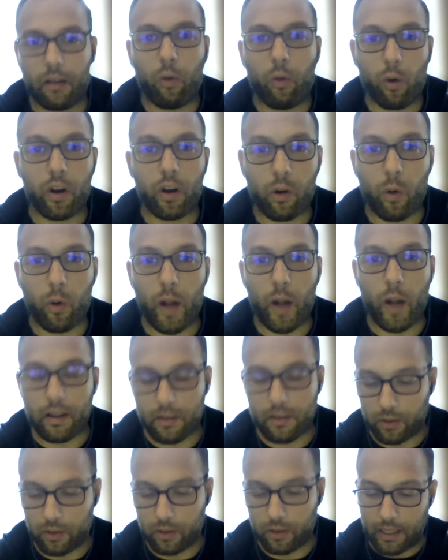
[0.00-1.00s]
work well,
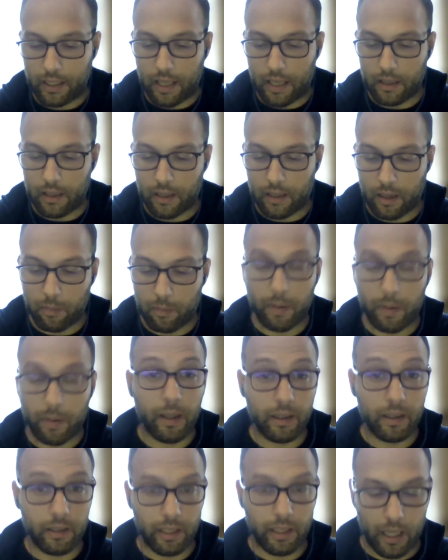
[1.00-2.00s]
so delegated and
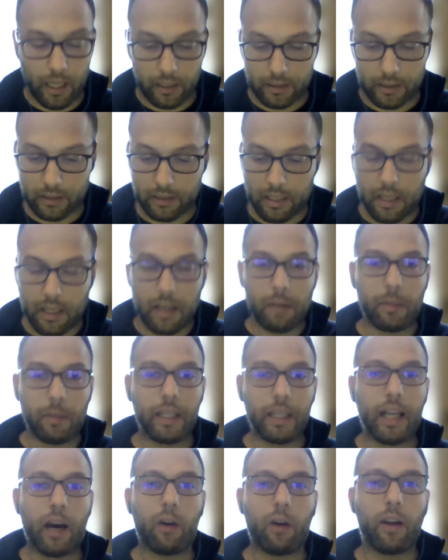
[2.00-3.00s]
implementing act.
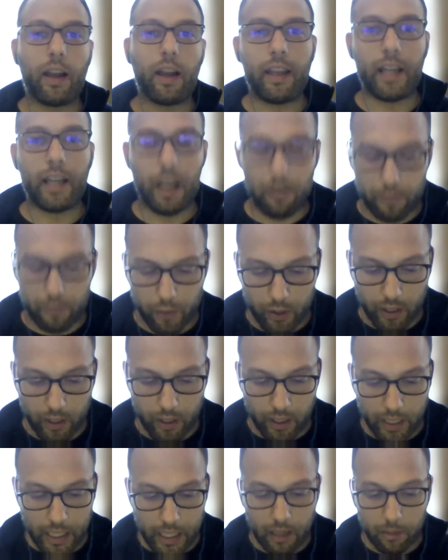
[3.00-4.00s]
But now, enough for
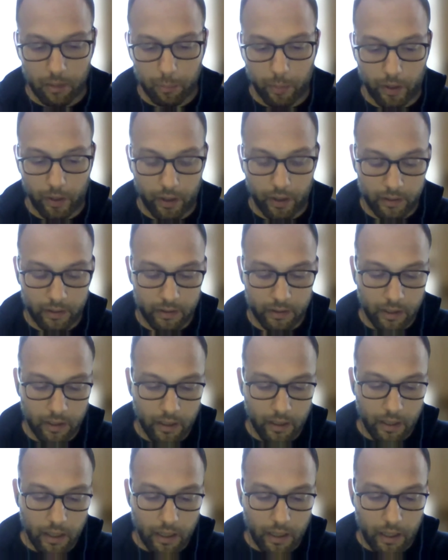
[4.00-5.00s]
the legal part.
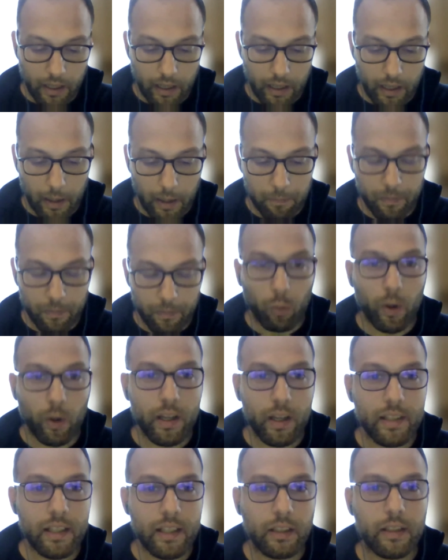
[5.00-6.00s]

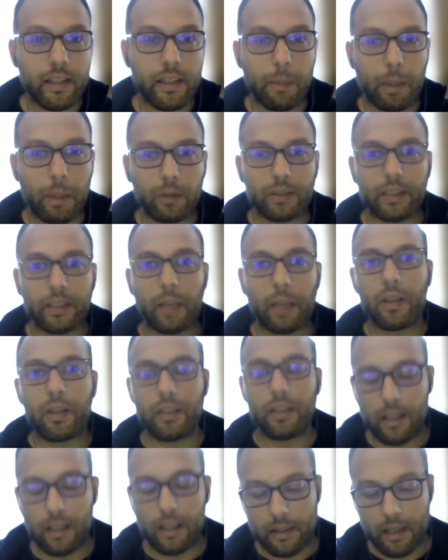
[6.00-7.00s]
What is interesting about the Cyber
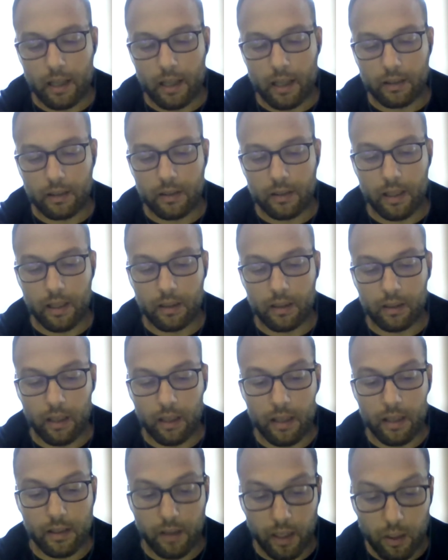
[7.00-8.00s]
Resilience Act is that
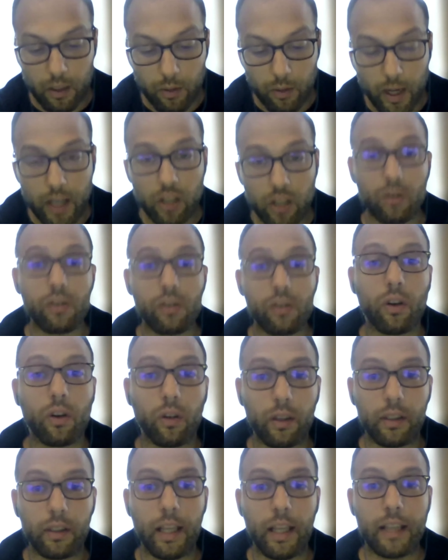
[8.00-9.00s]
is a regulation,
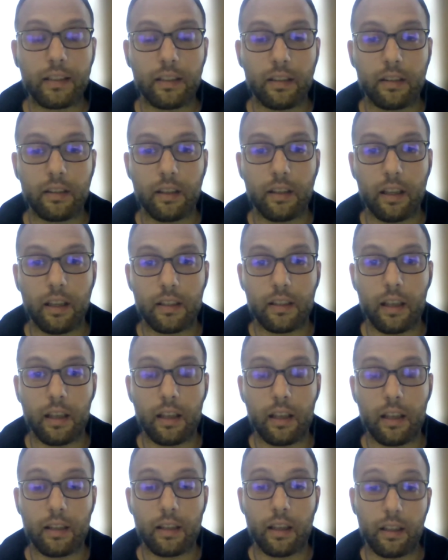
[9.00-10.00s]
so in essence, is
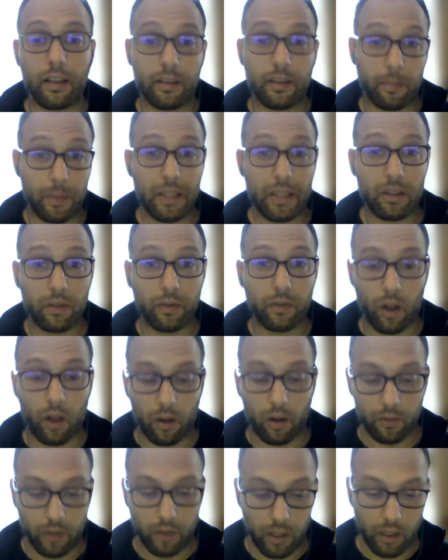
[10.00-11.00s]
a piece of
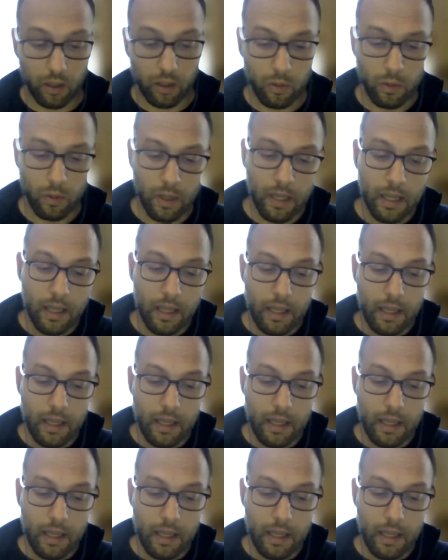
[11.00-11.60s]
law of the EU